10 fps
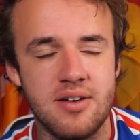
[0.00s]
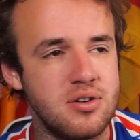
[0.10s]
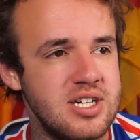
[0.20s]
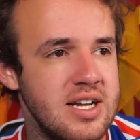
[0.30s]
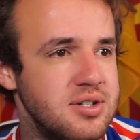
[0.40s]
never
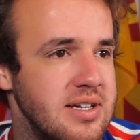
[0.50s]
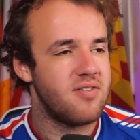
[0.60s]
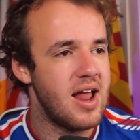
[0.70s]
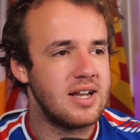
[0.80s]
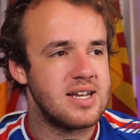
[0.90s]
change. Like,
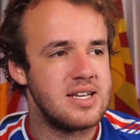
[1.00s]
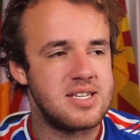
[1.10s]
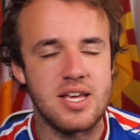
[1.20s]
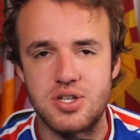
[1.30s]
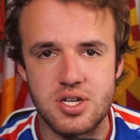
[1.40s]
Valentine's
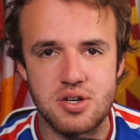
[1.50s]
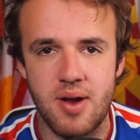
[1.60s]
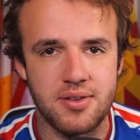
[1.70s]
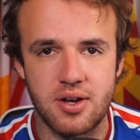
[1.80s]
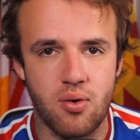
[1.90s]
Day is just
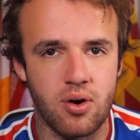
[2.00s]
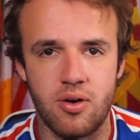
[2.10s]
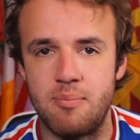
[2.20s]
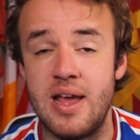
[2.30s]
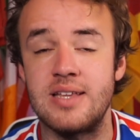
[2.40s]
around the corner
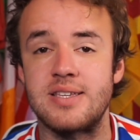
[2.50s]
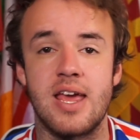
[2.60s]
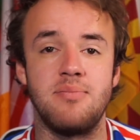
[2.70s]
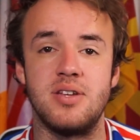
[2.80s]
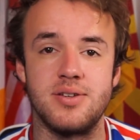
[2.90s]
and
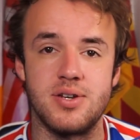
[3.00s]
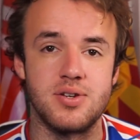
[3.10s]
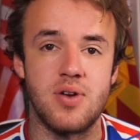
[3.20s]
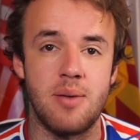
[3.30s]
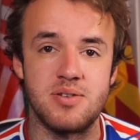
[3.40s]
Manscaped has
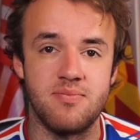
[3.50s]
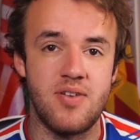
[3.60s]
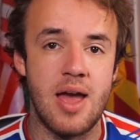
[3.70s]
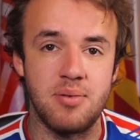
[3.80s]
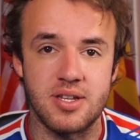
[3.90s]
just dropped some
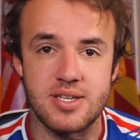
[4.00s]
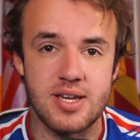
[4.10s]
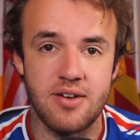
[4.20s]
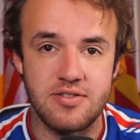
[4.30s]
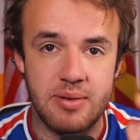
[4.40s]
fabulous
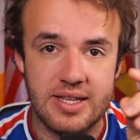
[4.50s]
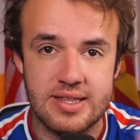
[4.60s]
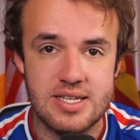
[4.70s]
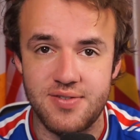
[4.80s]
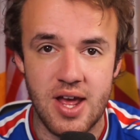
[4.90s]
stuff to make
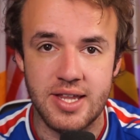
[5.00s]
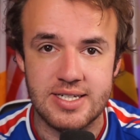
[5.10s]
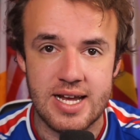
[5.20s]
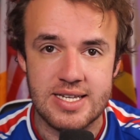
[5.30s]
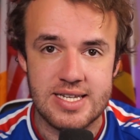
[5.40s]
this
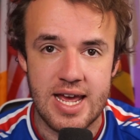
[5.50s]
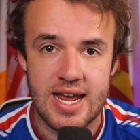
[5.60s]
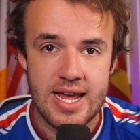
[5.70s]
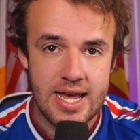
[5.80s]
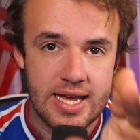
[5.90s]
Valentine's
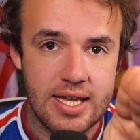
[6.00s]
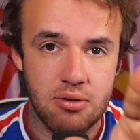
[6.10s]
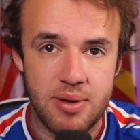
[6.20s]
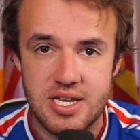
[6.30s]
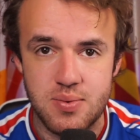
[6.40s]
Day
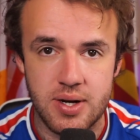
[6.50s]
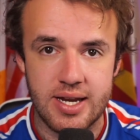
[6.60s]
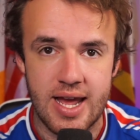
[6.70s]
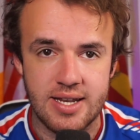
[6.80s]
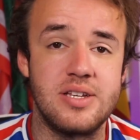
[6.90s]
your best one
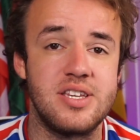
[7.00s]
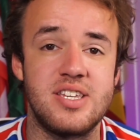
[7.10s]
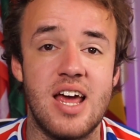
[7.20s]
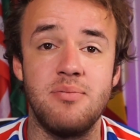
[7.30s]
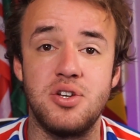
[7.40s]
yet. Because it's
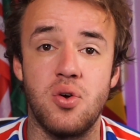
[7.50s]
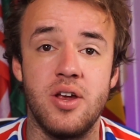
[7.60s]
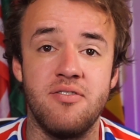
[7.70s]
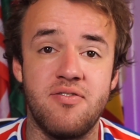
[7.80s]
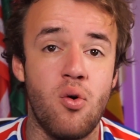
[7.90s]
time to
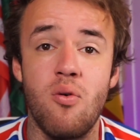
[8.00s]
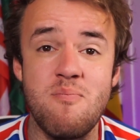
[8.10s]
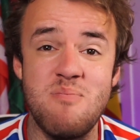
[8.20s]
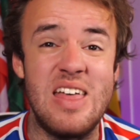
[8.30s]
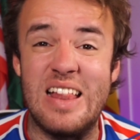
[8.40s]
join 4
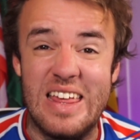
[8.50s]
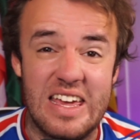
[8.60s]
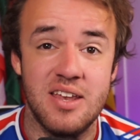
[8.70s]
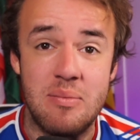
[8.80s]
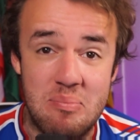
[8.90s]

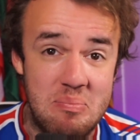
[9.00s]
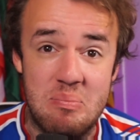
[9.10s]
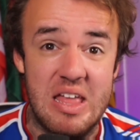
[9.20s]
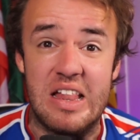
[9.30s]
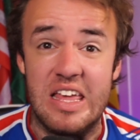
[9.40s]
million
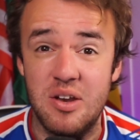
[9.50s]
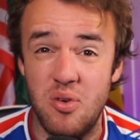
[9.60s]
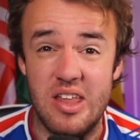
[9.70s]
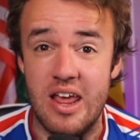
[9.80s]
with an